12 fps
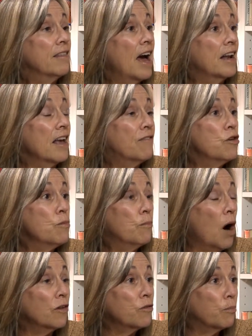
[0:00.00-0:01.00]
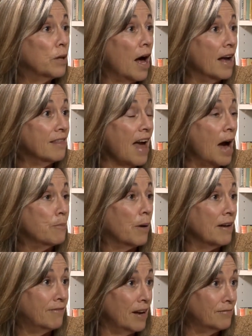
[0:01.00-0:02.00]
then if you multiply that
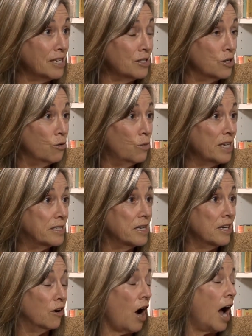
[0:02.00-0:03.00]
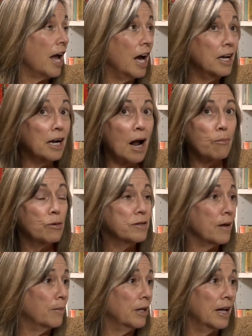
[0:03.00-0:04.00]
by 52 weeks a year i ended up
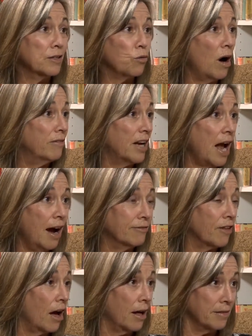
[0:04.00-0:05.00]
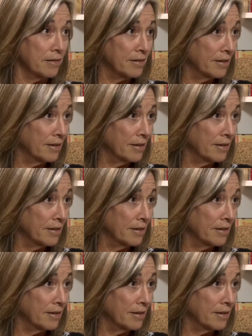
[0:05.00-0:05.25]
with something like 12 and a half tons